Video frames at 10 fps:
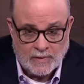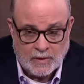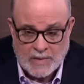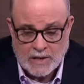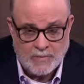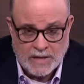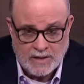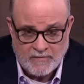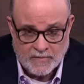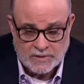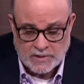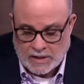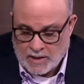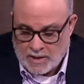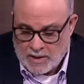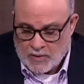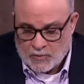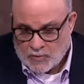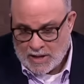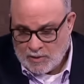and make a big difference.
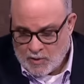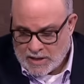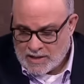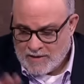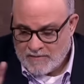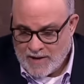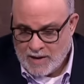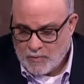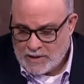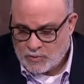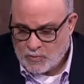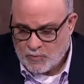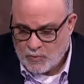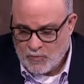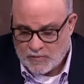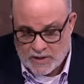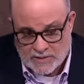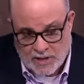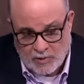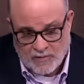So I look and I find ways to improve
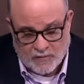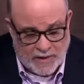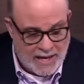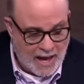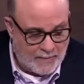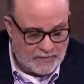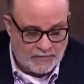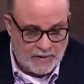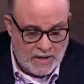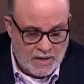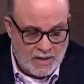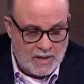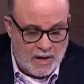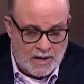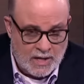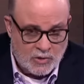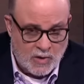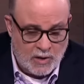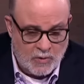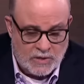things. I look for gaps and I
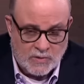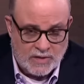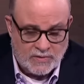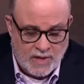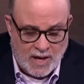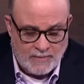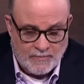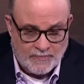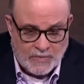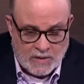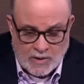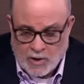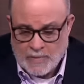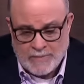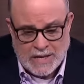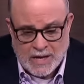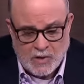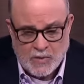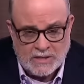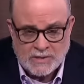try to address that. Or maybe I
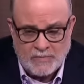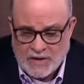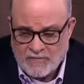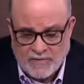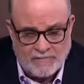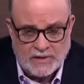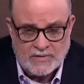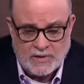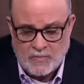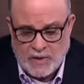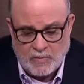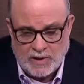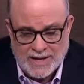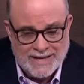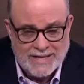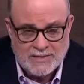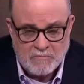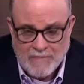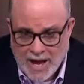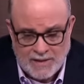create something frivolous that people like. It
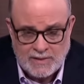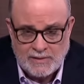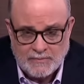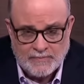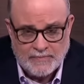doesn't matter.